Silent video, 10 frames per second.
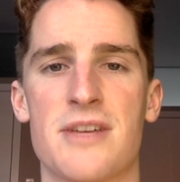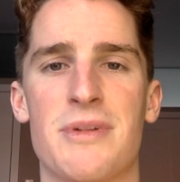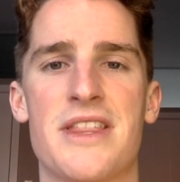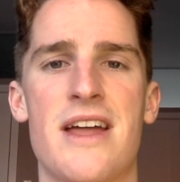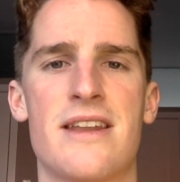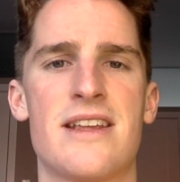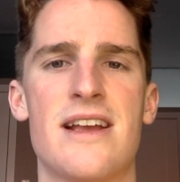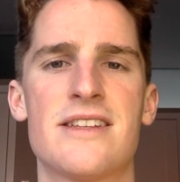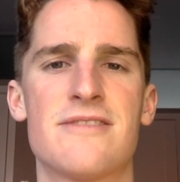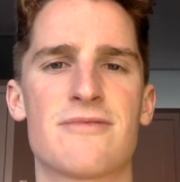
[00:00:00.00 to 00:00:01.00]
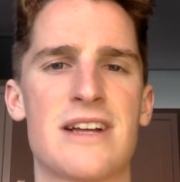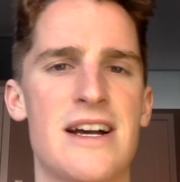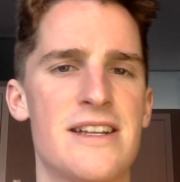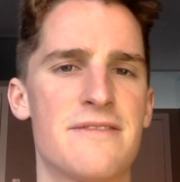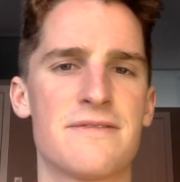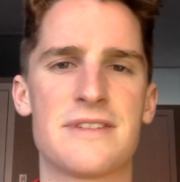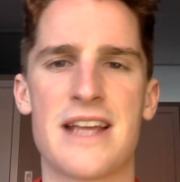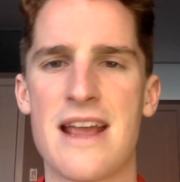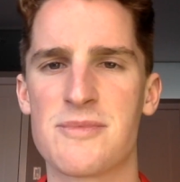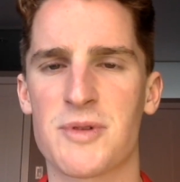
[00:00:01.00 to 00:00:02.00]
but then he hasn't kind of
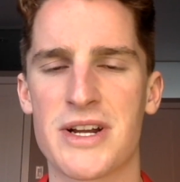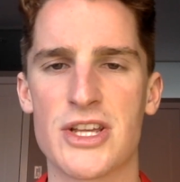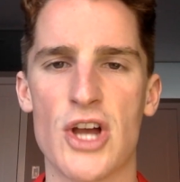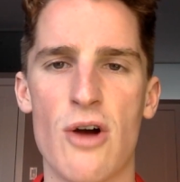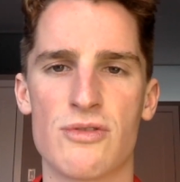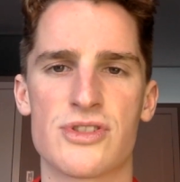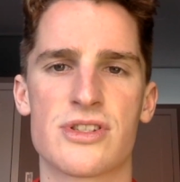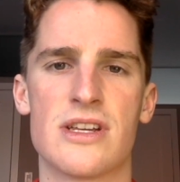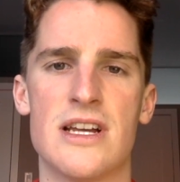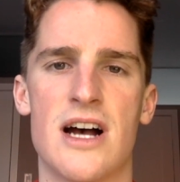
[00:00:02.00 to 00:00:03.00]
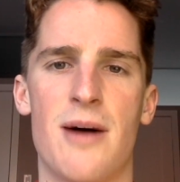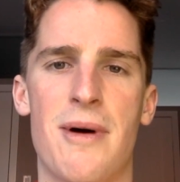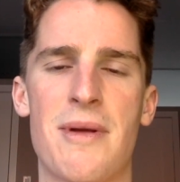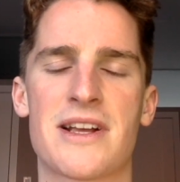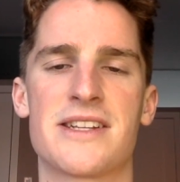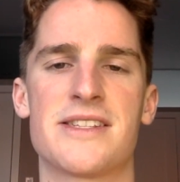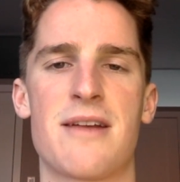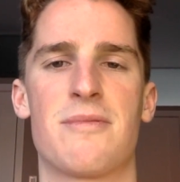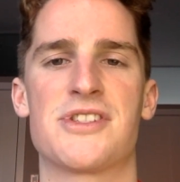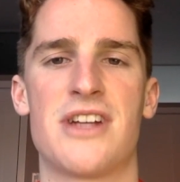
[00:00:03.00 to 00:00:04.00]
games where he ghosts. I'm not going to say
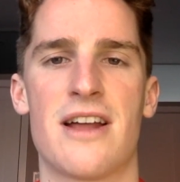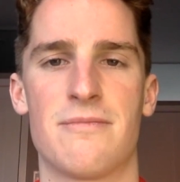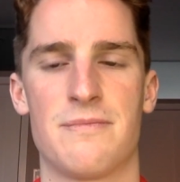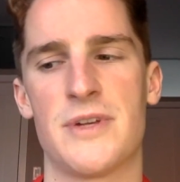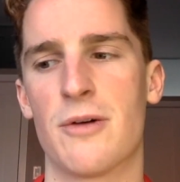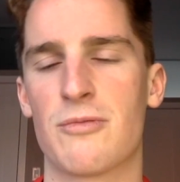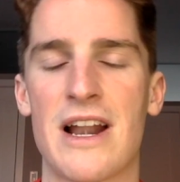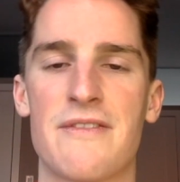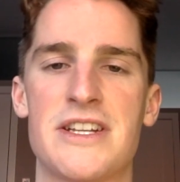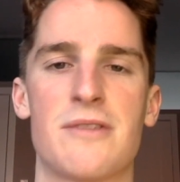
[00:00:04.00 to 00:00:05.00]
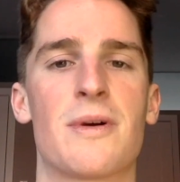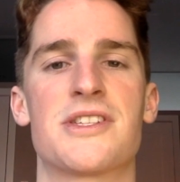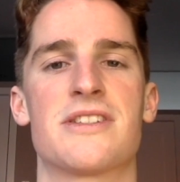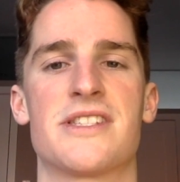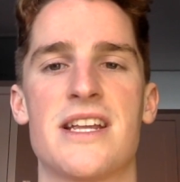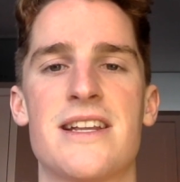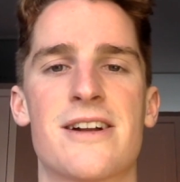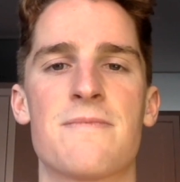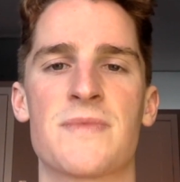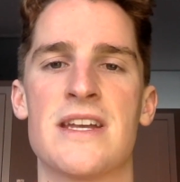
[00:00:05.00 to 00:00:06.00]
it was not, relevant. He wasn't seen
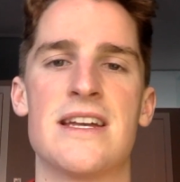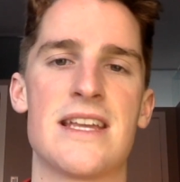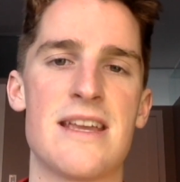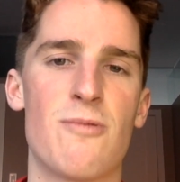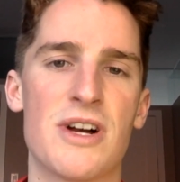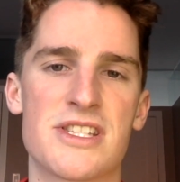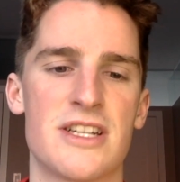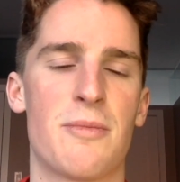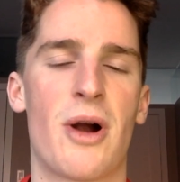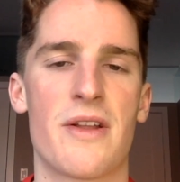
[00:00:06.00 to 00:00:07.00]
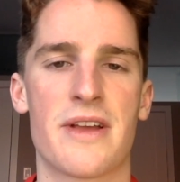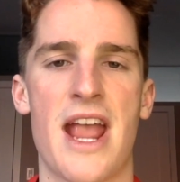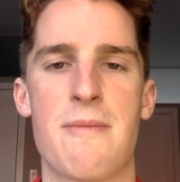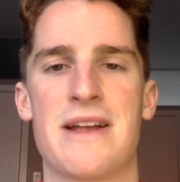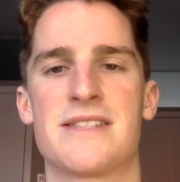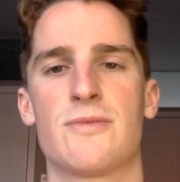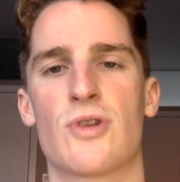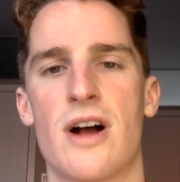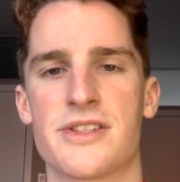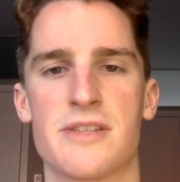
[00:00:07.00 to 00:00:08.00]
here. He was, part of the game. He had some
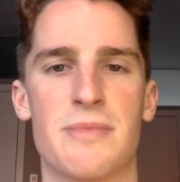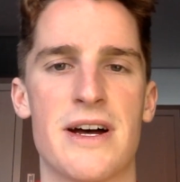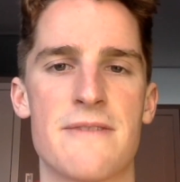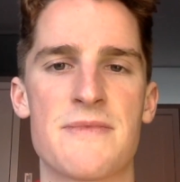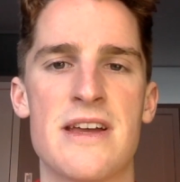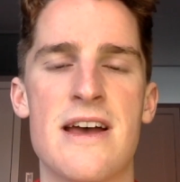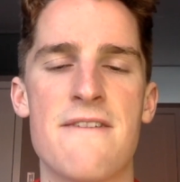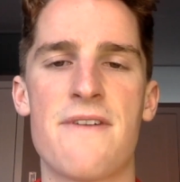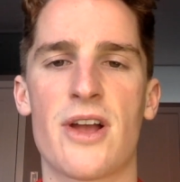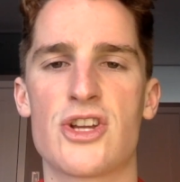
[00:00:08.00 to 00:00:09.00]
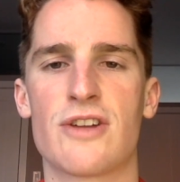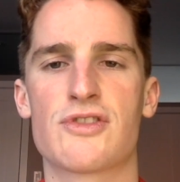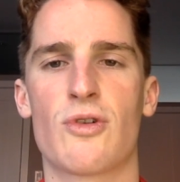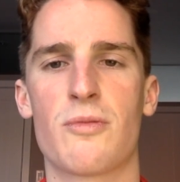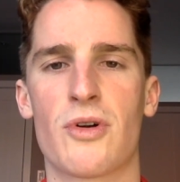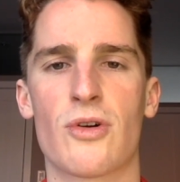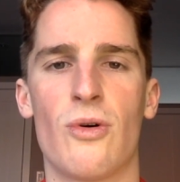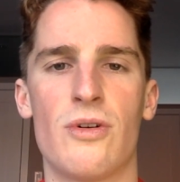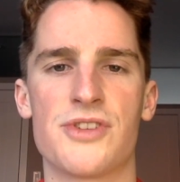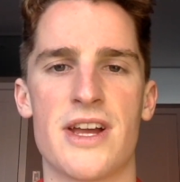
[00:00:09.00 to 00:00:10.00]
crosses, but I feel like he should have scored more
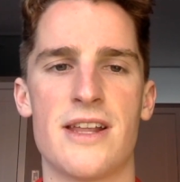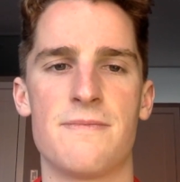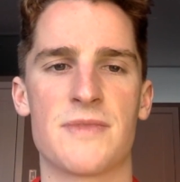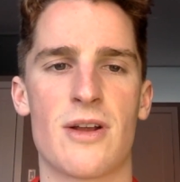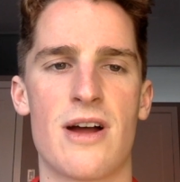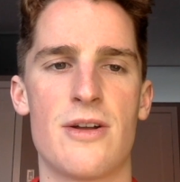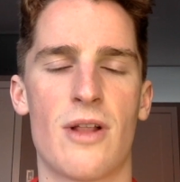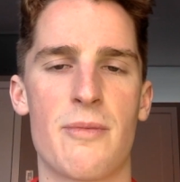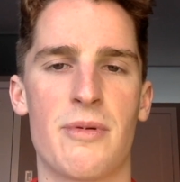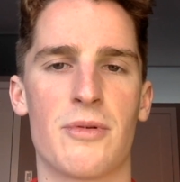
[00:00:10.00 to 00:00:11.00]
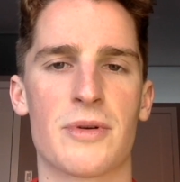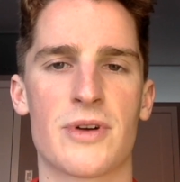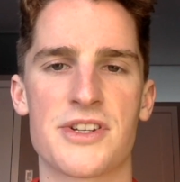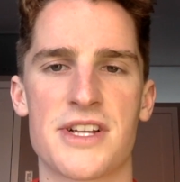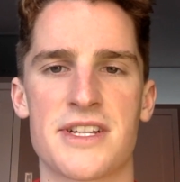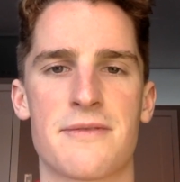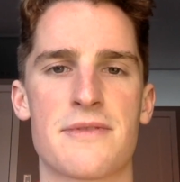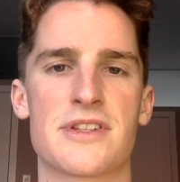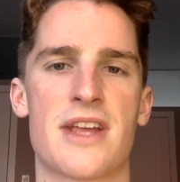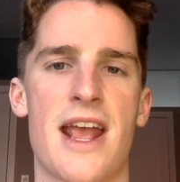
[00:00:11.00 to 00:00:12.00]
goals. And, I know a lot of people were criticizing him for
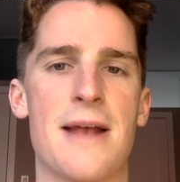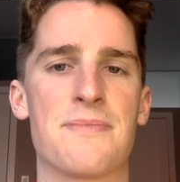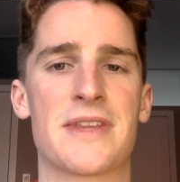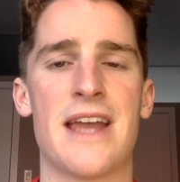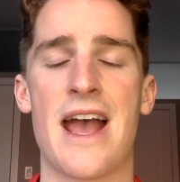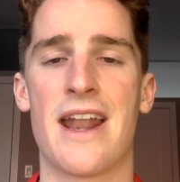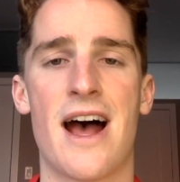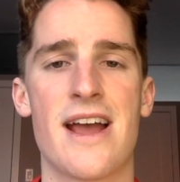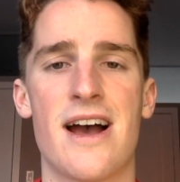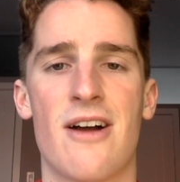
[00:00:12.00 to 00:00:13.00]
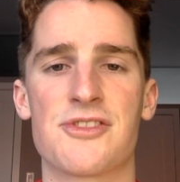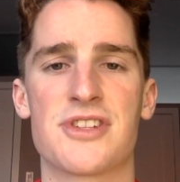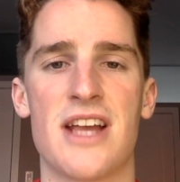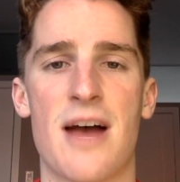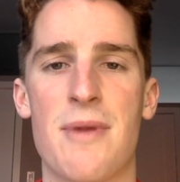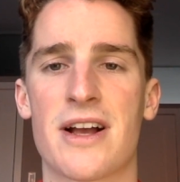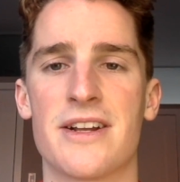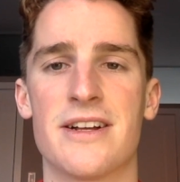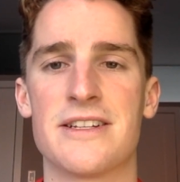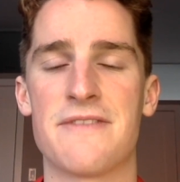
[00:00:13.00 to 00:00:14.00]
this game. And I'm not going
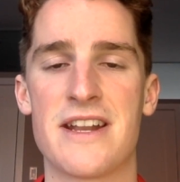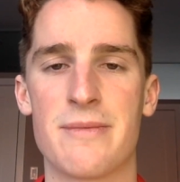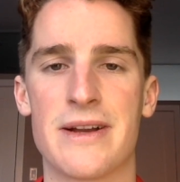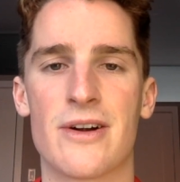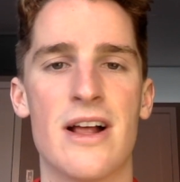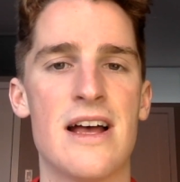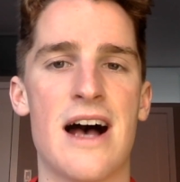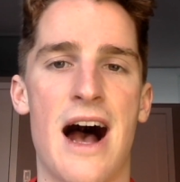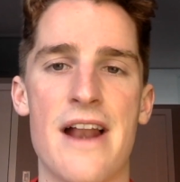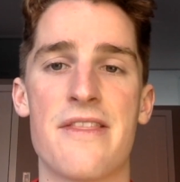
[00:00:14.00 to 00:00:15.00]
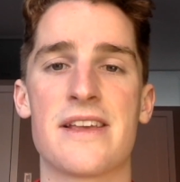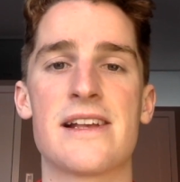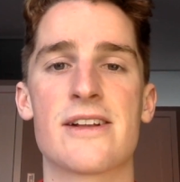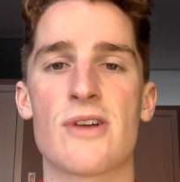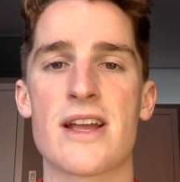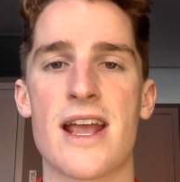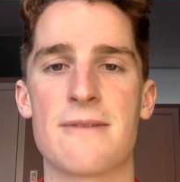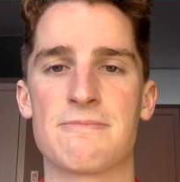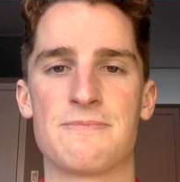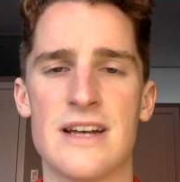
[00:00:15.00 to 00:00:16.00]
to defend him here. I didn't think he had a great
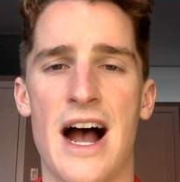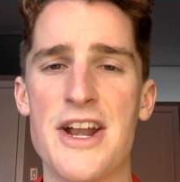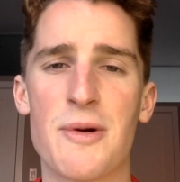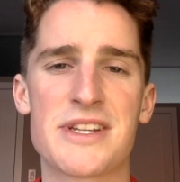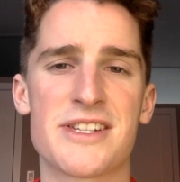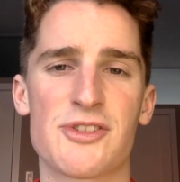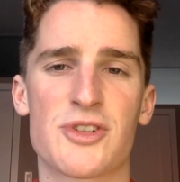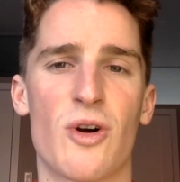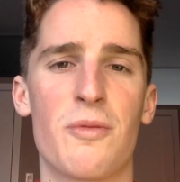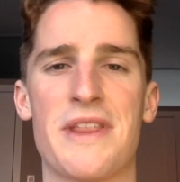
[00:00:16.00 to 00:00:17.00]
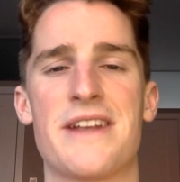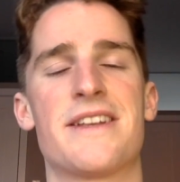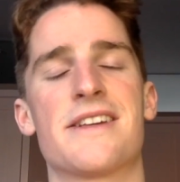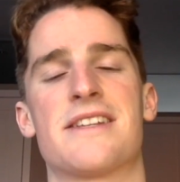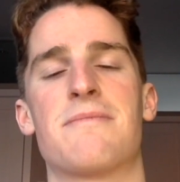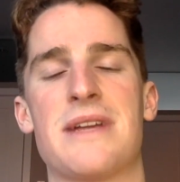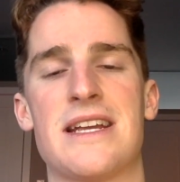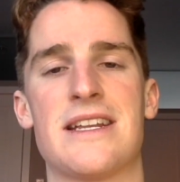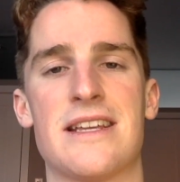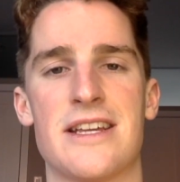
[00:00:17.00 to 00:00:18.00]
game. I know he still scored, but that doesn't
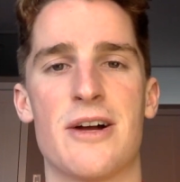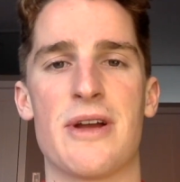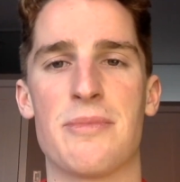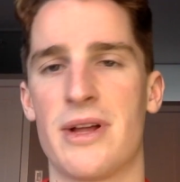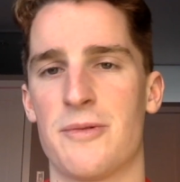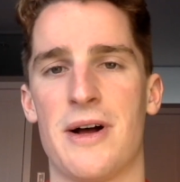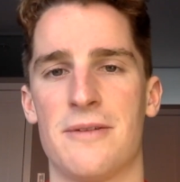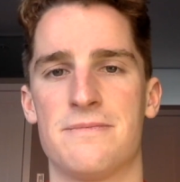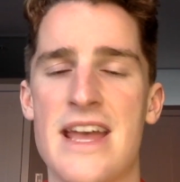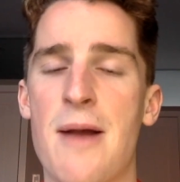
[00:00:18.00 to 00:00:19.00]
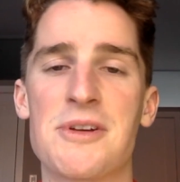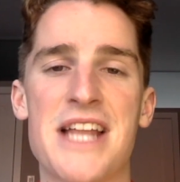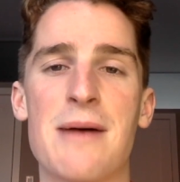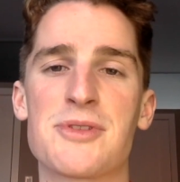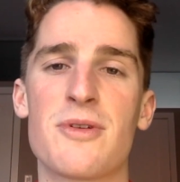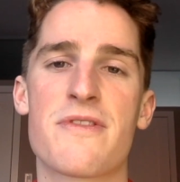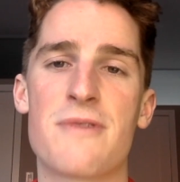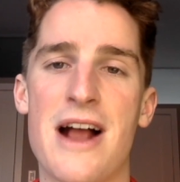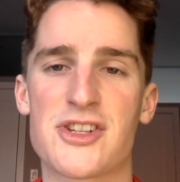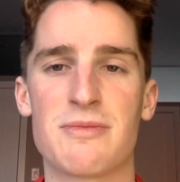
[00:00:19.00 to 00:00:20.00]
mean, he played well. It was an absolute
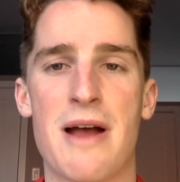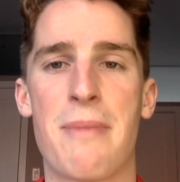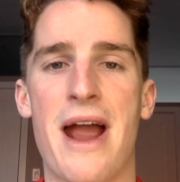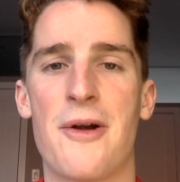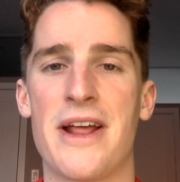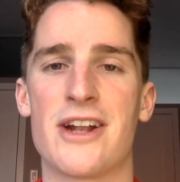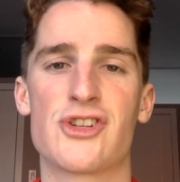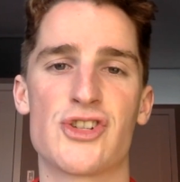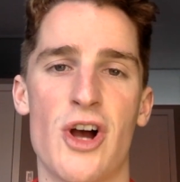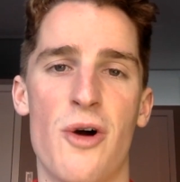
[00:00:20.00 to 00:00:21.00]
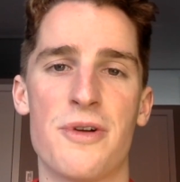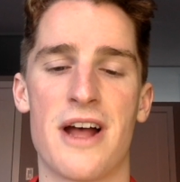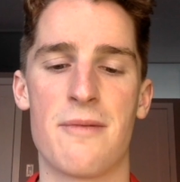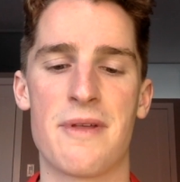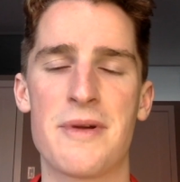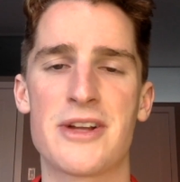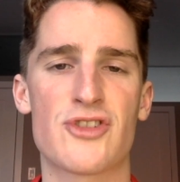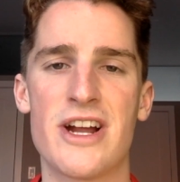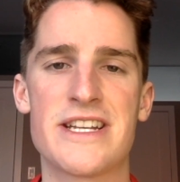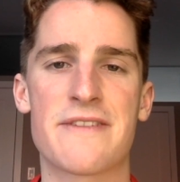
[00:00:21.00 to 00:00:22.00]
thrashing by Bayern, and it showed that we can
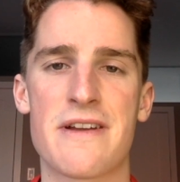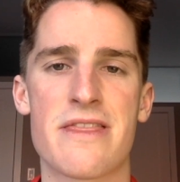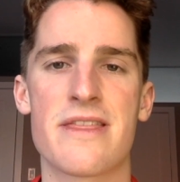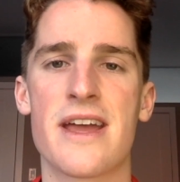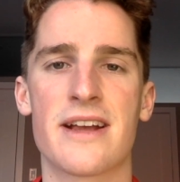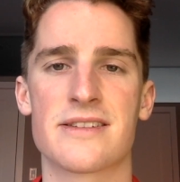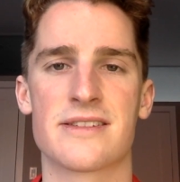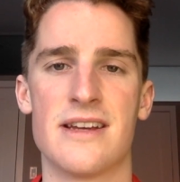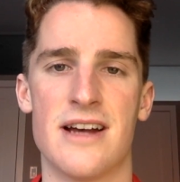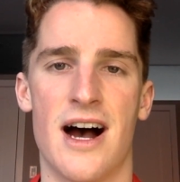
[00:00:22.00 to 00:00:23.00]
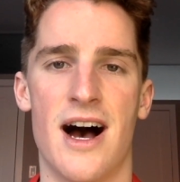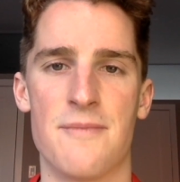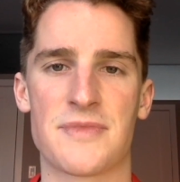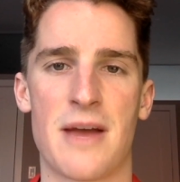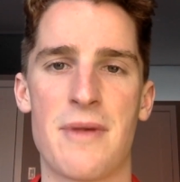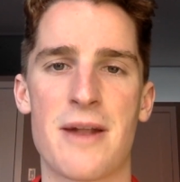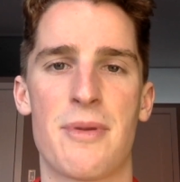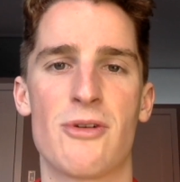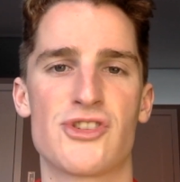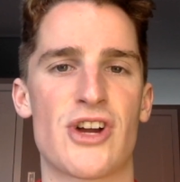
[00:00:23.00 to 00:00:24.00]
try different things. I'm not
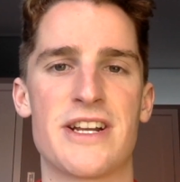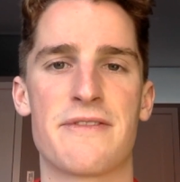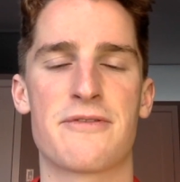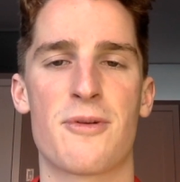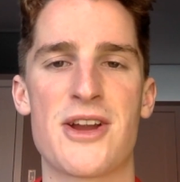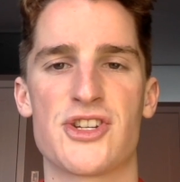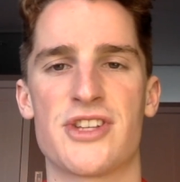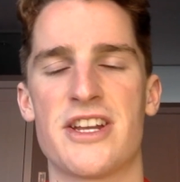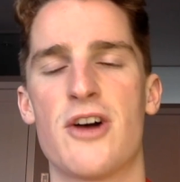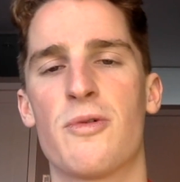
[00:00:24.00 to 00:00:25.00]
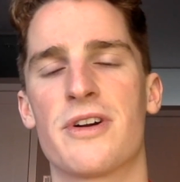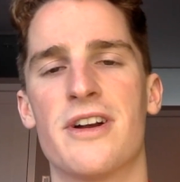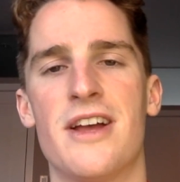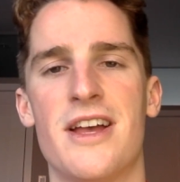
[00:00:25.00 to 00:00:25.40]
opposed to trying different formations. I know we're